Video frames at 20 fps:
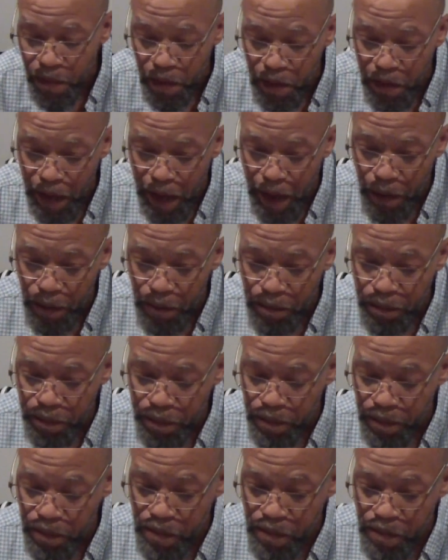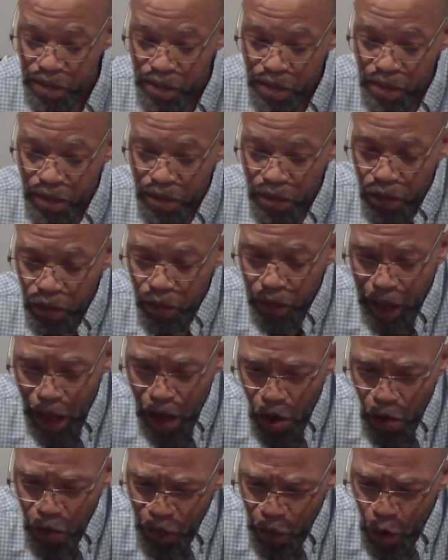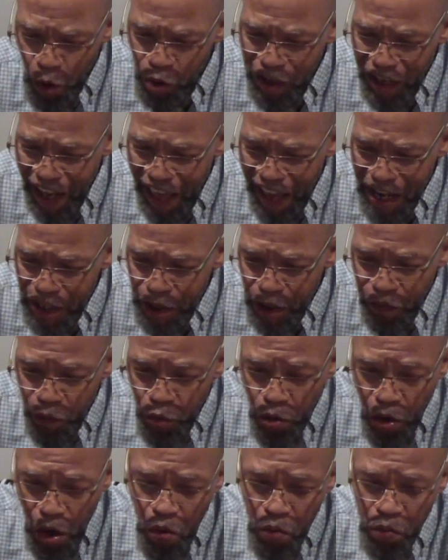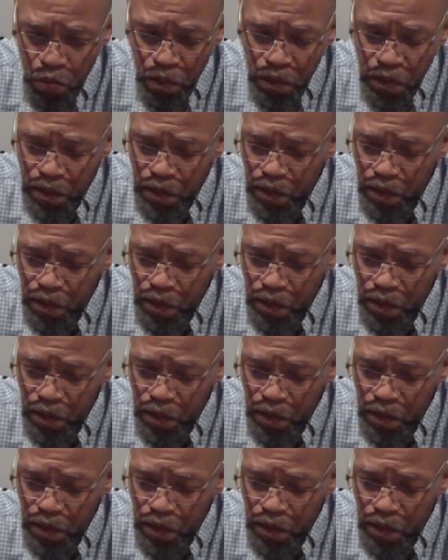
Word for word: Now, now at first glance, if you don't